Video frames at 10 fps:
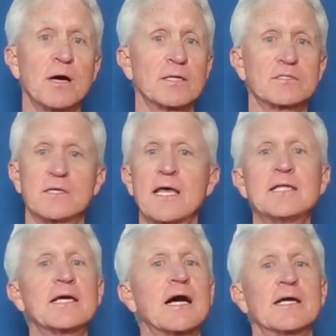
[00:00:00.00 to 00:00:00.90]
But
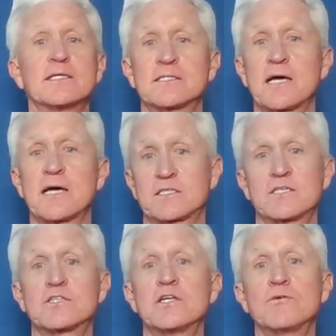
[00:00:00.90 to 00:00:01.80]
any kind of
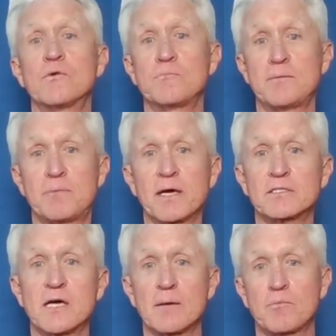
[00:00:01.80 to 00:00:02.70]
toxicity will be
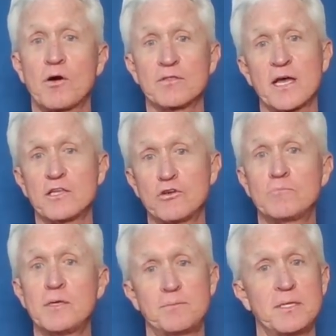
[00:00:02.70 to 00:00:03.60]
picked up on that
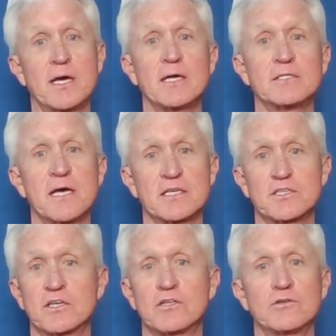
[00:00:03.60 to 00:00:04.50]
UPPA test,